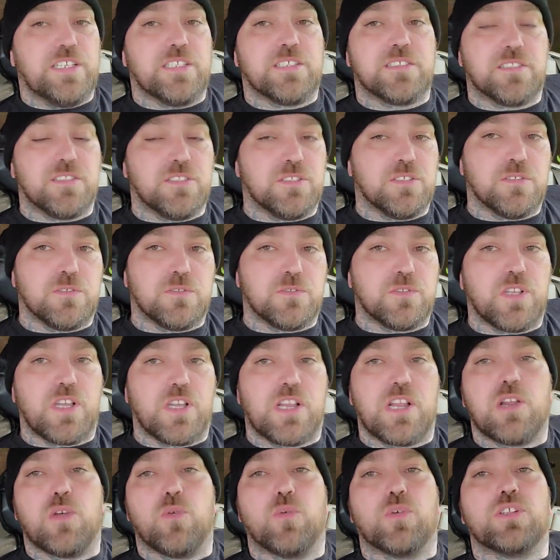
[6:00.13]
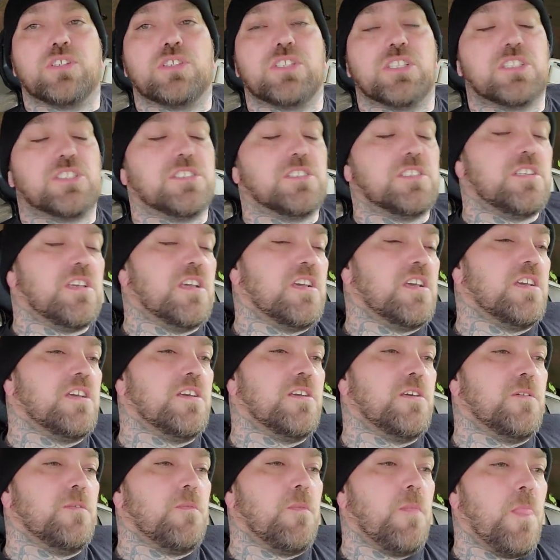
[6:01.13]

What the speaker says: his, you know, the heroin addiction he had.